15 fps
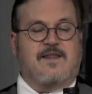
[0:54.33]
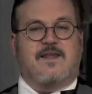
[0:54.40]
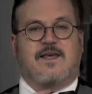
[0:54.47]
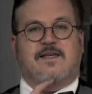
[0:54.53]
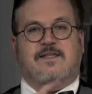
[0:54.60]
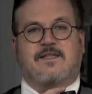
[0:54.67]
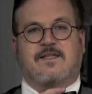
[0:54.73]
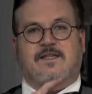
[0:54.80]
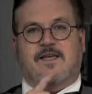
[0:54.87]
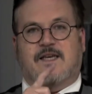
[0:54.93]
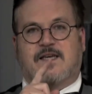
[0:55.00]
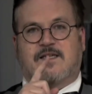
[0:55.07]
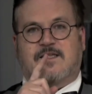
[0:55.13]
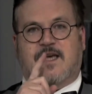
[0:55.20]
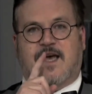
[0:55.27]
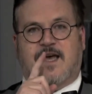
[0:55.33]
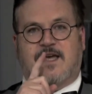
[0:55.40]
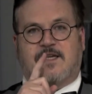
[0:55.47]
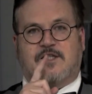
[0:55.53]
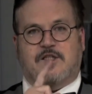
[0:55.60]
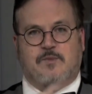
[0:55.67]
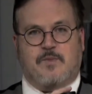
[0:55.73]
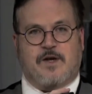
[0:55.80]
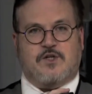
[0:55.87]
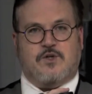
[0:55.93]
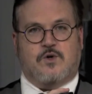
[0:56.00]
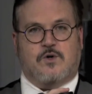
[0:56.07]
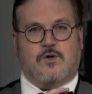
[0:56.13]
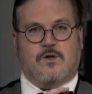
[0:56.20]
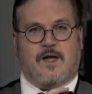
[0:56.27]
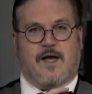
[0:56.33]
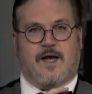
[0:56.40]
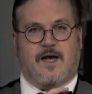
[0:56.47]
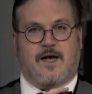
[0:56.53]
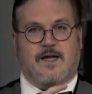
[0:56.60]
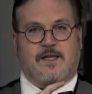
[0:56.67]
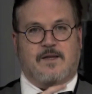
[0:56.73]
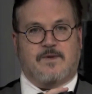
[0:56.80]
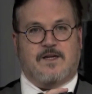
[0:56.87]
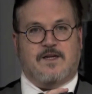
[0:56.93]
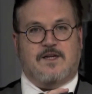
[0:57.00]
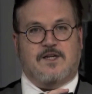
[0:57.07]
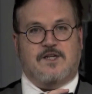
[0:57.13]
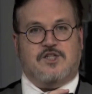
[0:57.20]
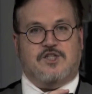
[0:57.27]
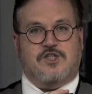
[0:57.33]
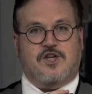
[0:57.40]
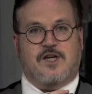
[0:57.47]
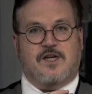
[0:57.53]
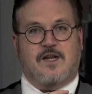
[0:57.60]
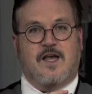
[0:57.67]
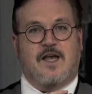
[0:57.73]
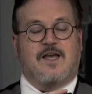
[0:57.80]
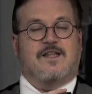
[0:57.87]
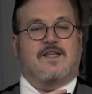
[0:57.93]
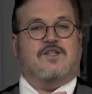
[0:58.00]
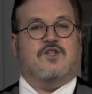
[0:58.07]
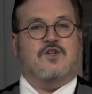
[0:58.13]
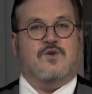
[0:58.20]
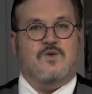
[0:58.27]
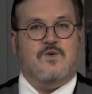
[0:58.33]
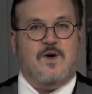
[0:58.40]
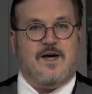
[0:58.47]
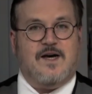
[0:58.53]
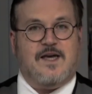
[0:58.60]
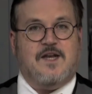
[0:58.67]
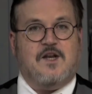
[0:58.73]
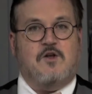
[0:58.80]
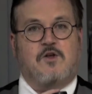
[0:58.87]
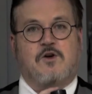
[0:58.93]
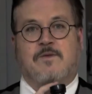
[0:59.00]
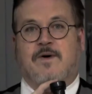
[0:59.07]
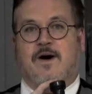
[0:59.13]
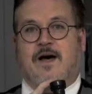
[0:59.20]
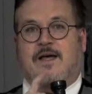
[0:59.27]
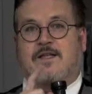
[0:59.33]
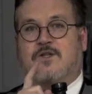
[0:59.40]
This is a special limited edition gin that you can no longer buy.